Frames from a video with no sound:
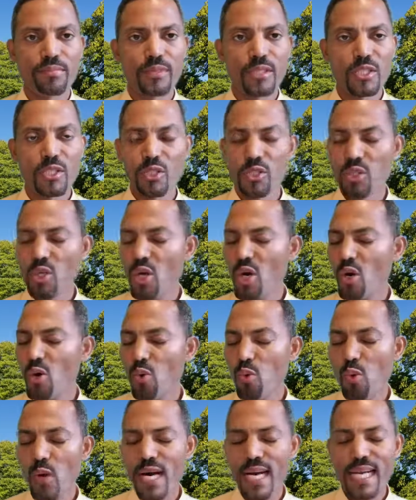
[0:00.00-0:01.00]

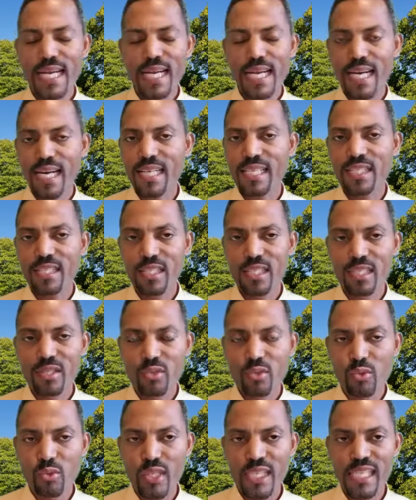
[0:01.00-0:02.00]
one can
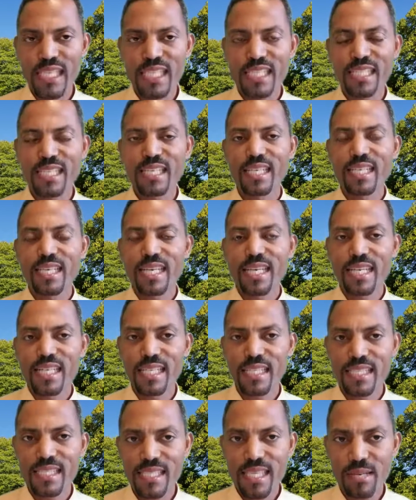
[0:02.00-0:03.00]
read
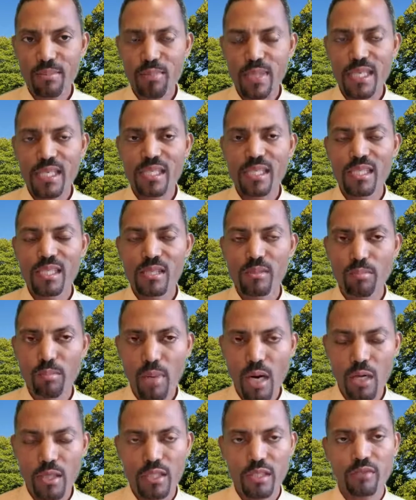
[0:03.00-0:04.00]
somebody's
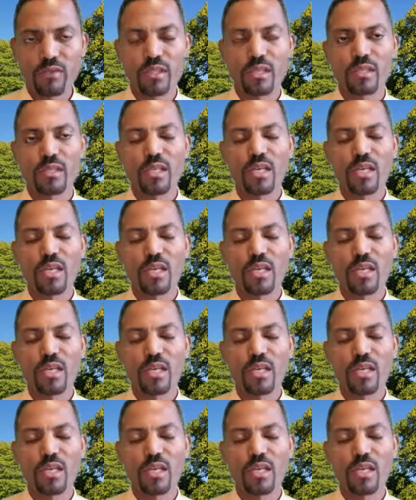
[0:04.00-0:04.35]
motives.